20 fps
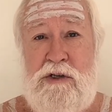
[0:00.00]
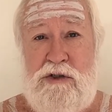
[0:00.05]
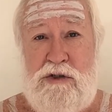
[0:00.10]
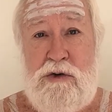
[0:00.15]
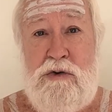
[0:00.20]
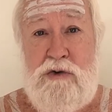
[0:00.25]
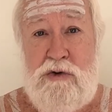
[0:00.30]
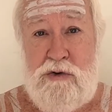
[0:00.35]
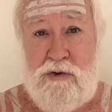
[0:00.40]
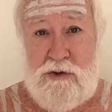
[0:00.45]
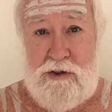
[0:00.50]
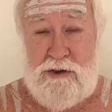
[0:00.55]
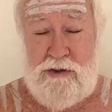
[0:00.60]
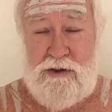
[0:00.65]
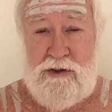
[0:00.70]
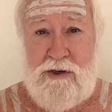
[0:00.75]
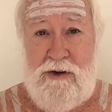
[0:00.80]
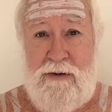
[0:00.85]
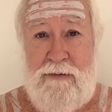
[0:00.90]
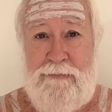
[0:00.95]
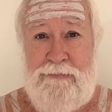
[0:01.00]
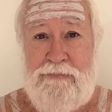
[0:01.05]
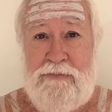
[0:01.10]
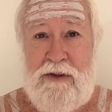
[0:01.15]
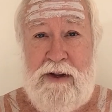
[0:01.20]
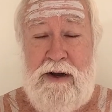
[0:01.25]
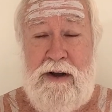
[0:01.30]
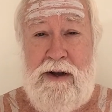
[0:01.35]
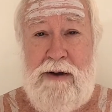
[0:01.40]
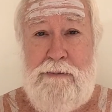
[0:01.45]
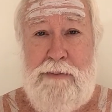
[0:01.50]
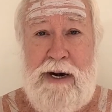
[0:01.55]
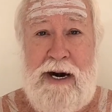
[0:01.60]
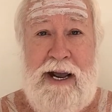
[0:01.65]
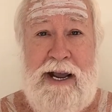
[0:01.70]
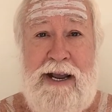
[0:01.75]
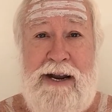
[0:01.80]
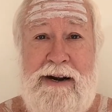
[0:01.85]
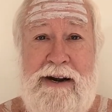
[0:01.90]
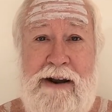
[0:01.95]
Sutras, but
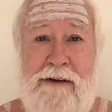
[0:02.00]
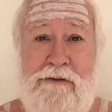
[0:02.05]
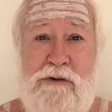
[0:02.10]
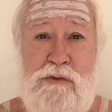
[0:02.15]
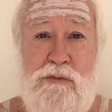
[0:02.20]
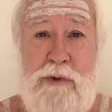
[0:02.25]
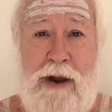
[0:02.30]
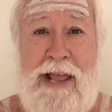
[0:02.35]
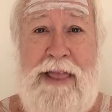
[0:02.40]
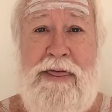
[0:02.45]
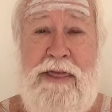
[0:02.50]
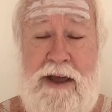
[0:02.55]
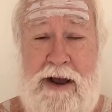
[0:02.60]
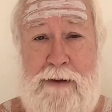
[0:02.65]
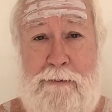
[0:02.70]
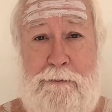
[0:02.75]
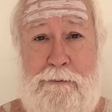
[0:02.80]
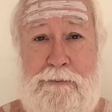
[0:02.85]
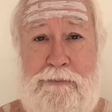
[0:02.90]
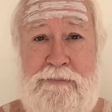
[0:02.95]
I had never read them.